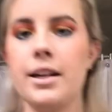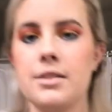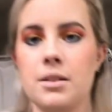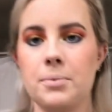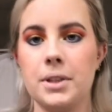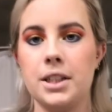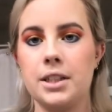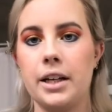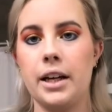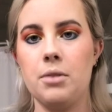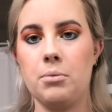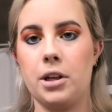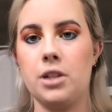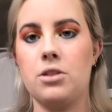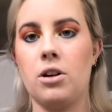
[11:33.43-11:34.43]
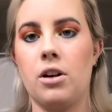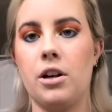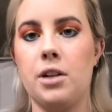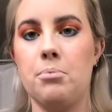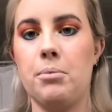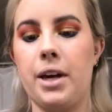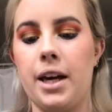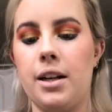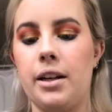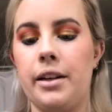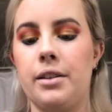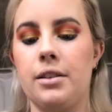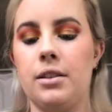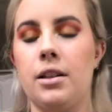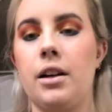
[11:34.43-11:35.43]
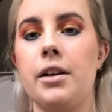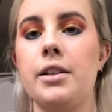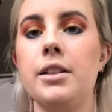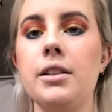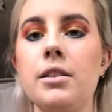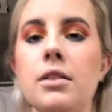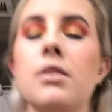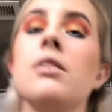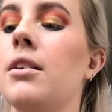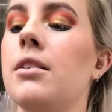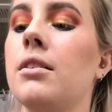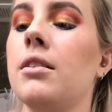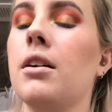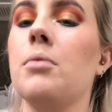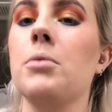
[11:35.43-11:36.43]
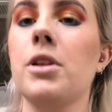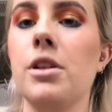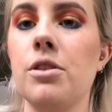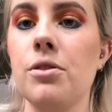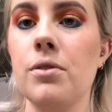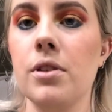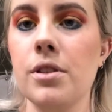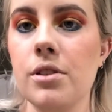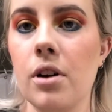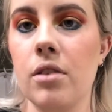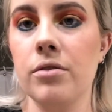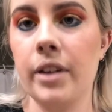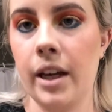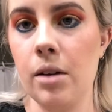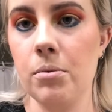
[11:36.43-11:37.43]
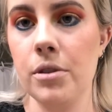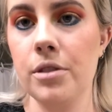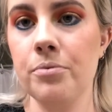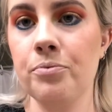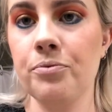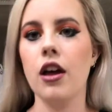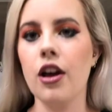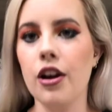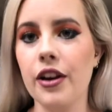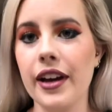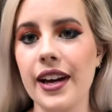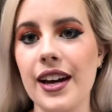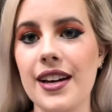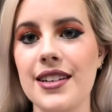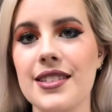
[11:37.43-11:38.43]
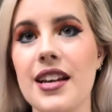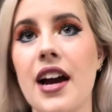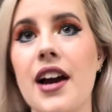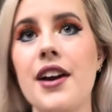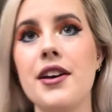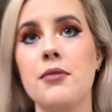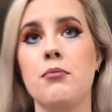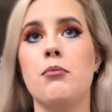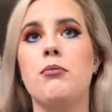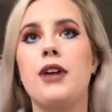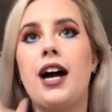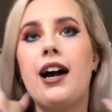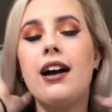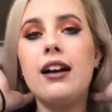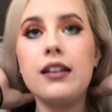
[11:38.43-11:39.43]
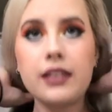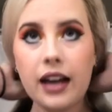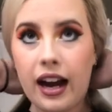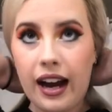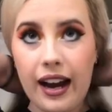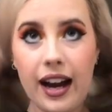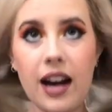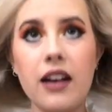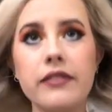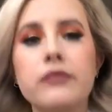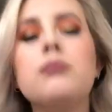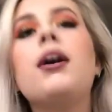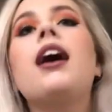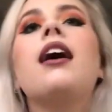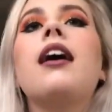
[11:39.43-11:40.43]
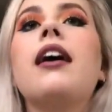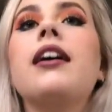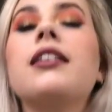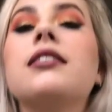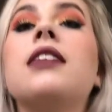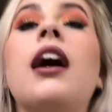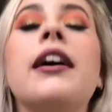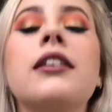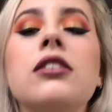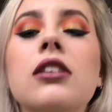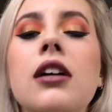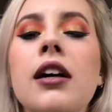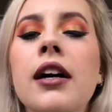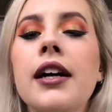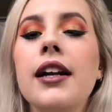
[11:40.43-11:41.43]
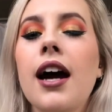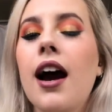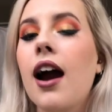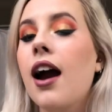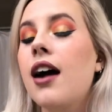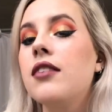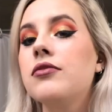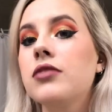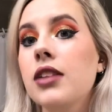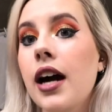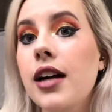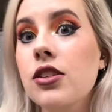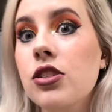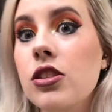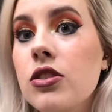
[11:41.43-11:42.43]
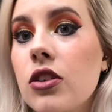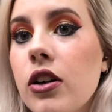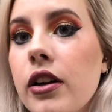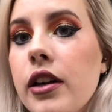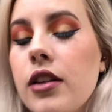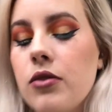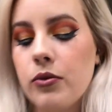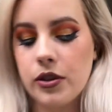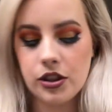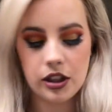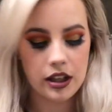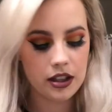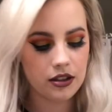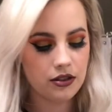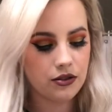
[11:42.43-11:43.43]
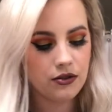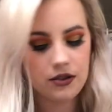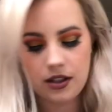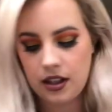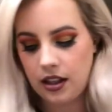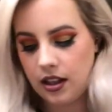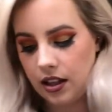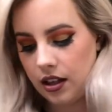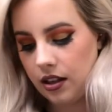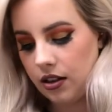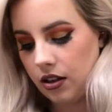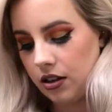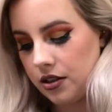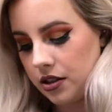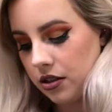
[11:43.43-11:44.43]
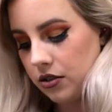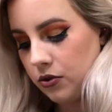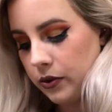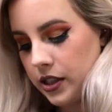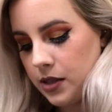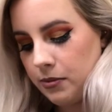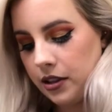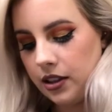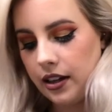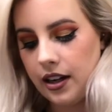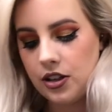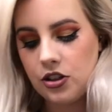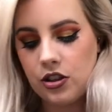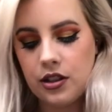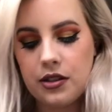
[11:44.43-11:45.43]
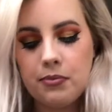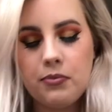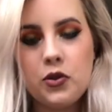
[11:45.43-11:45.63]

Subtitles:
Next, I'm going to take my Tarte Man-Eater liner, and I'm going to do this off camera. Okay guys, I am back. I have my liner on, I have lashes on, which I used the Ardell Wispy Lashes